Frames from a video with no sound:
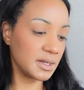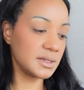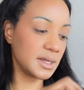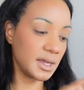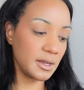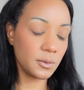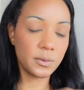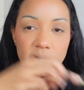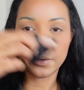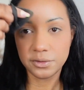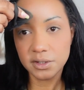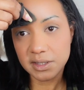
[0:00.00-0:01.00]
to take
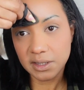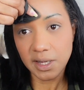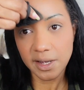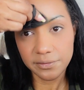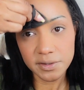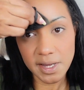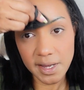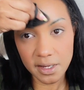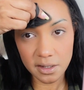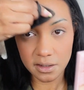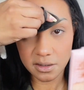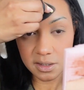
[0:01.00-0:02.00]
whatever is left
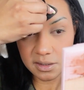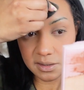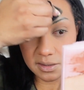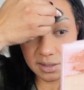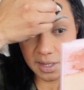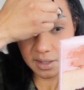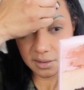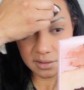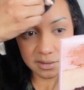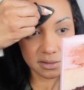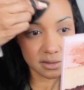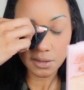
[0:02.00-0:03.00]
and
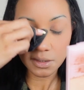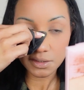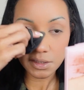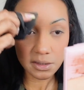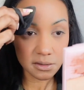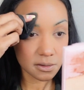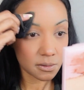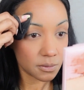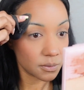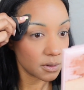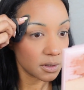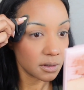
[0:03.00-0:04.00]
set the
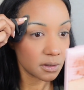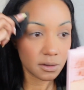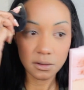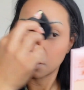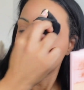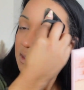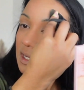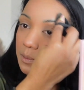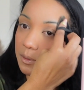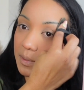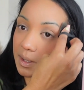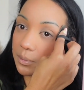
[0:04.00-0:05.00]
T-zone on top of my